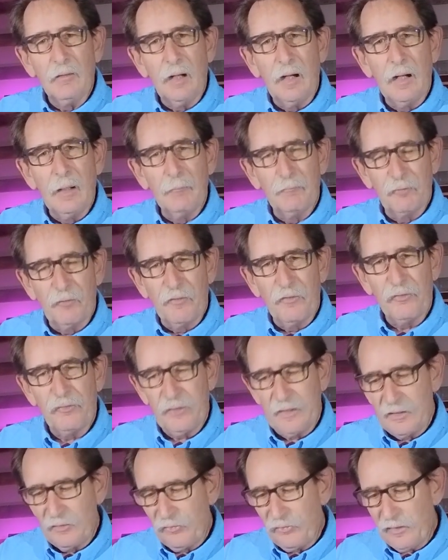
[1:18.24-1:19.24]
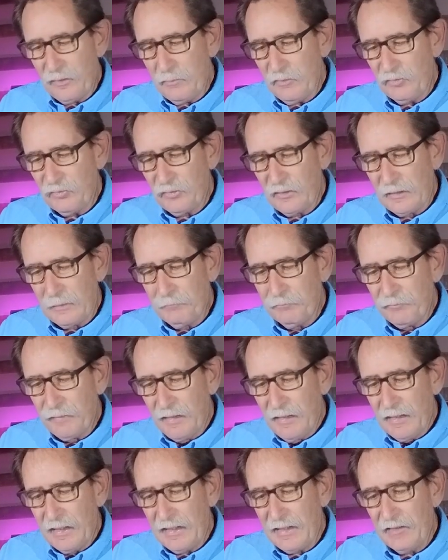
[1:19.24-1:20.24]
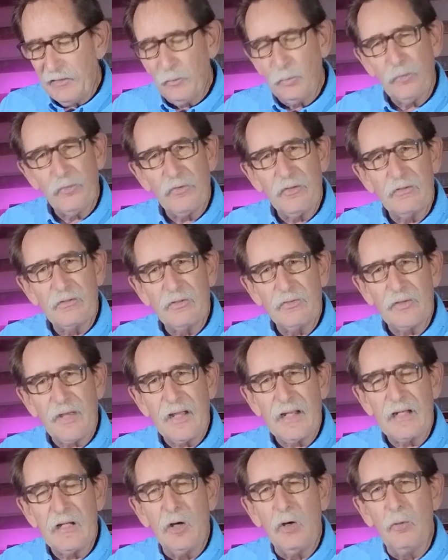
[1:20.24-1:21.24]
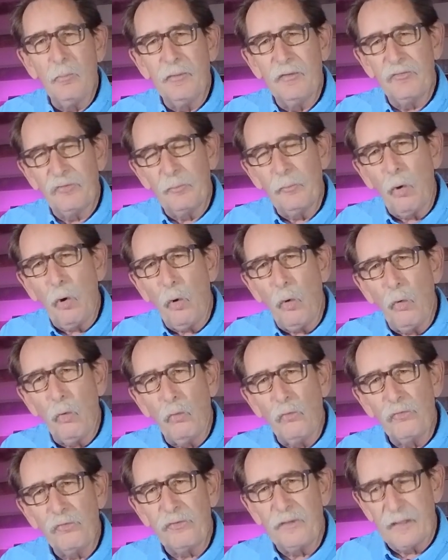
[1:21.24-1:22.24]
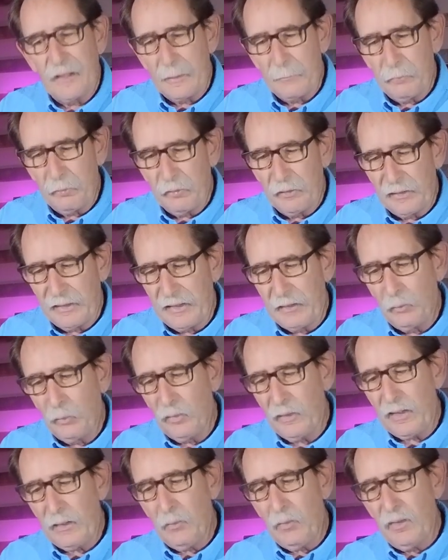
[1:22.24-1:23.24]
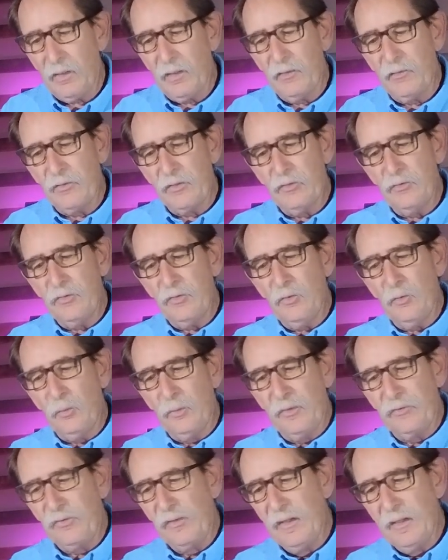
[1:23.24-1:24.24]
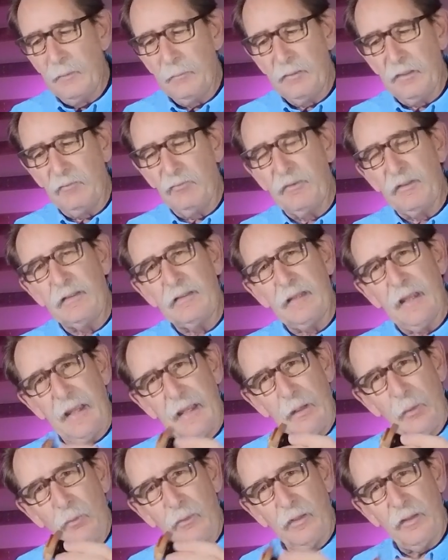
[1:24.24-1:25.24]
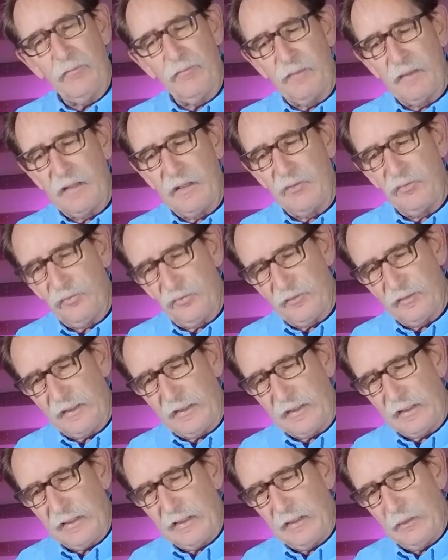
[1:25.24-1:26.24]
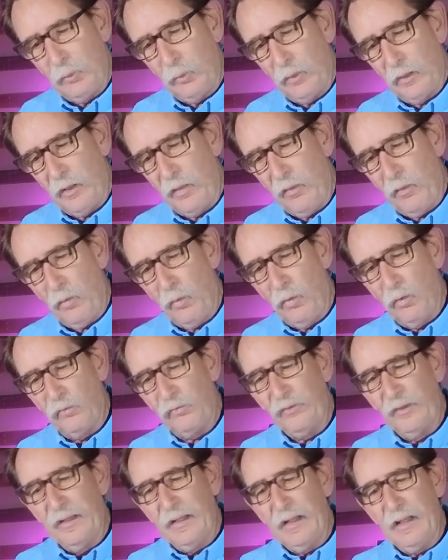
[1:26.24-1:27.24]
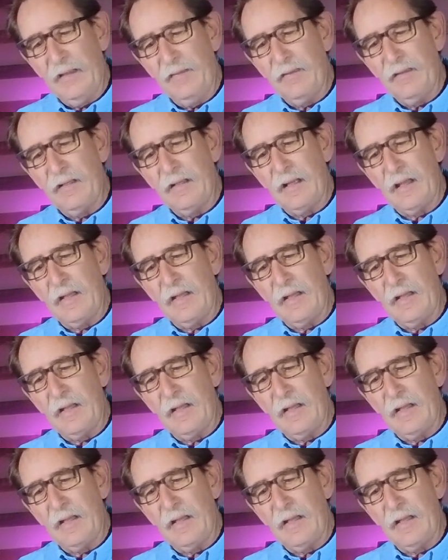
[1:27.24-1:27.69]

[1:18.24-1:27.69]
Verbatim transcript: um, for the C N C machine. And then there was a design element, some holes that I put in. And what I wanted to do was be able to take one of these, stick it in one of the holes, and then